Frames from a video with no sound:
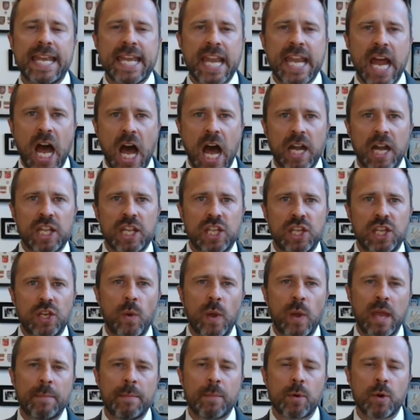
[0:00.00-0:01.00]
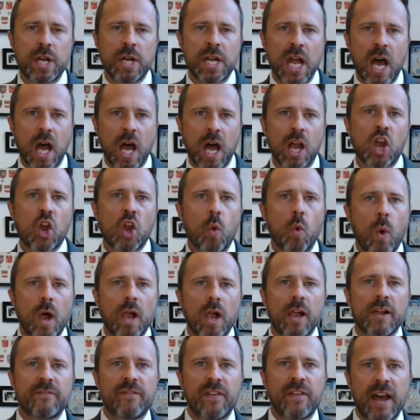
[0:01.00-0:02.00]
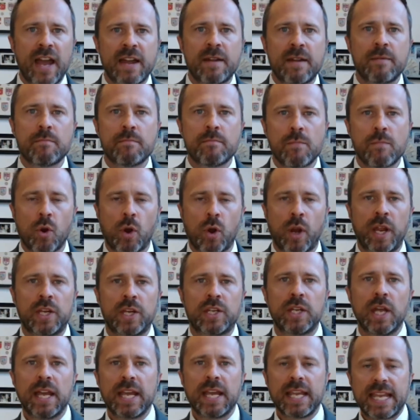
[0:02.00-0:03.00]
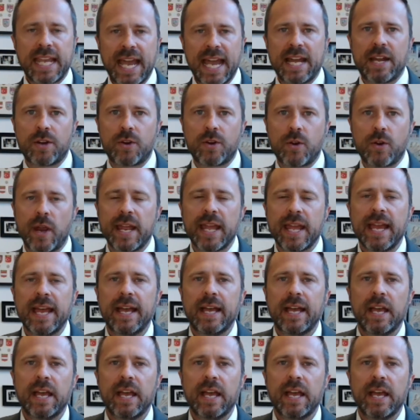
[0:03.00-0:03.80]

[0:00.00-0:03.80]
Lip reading: non-QM or non-qualified mortgage category.